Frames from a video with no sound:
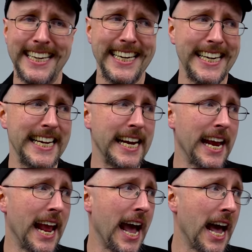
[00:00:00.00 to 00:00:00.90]

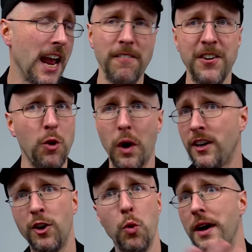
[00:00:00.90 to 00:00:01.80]
Yeah, if you want
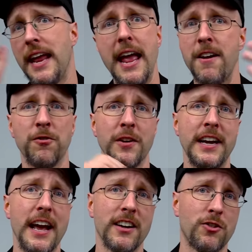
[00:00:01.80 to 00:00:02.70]
to know what
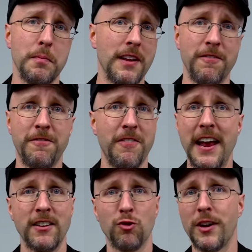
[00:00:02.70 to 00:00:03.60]
every X-Men
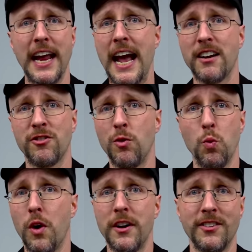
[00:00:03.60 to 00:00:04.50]
fan's reaction
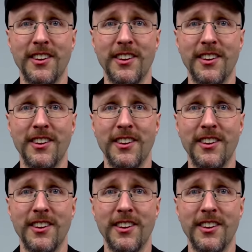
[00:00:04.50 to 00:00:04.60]
was